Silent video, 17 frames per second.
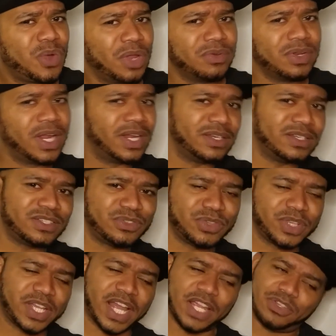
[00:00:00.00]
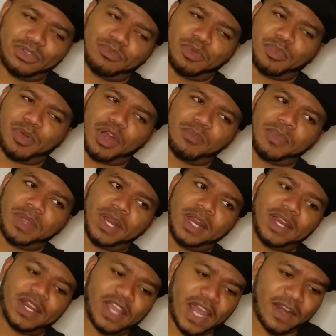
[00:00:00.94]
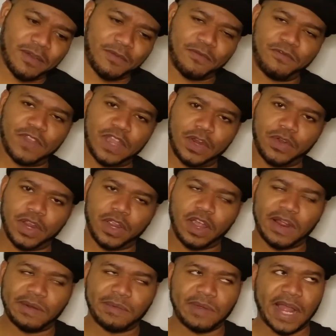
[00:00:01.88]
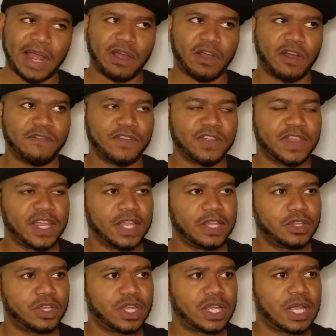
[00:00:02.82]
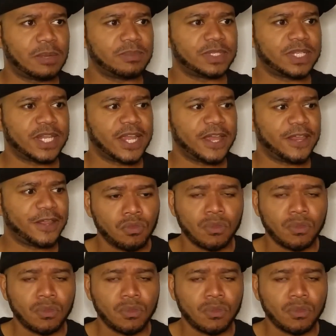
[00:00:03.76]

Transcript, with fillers: done to the costume department and kind of figuring out how everything comes together.